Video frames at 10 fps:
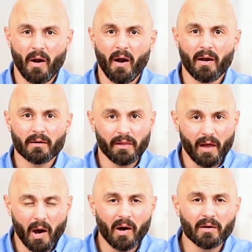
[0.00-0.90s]
are
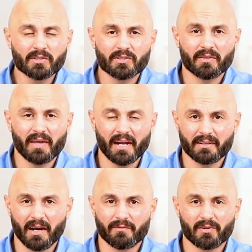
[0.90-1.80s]
laws
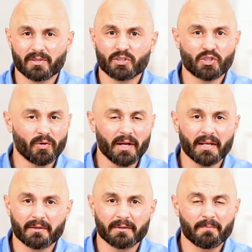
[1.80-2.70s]
that govern
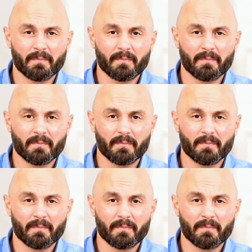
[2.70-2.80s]
strength